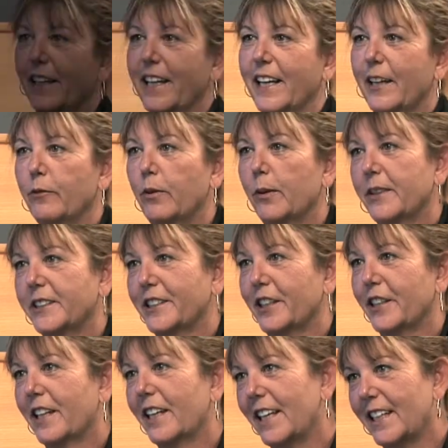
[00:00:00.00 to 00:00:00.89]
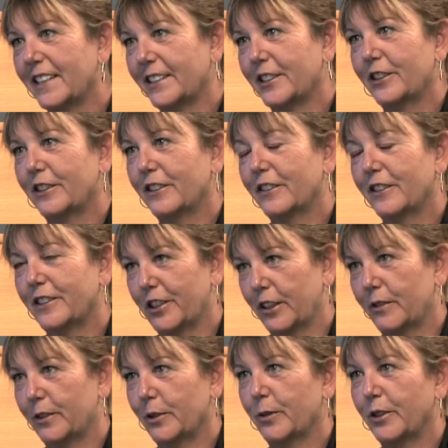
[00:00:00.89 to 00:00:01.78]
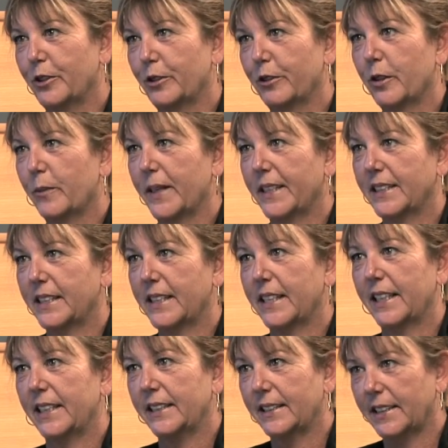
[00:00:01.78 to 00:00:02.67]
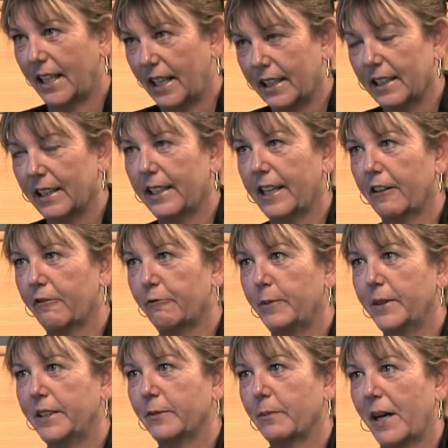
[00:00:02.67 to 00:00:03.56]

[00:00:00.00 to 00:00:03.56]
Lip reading: Okay, Robert, so the last service we're talking about today is Uglii Gov Biz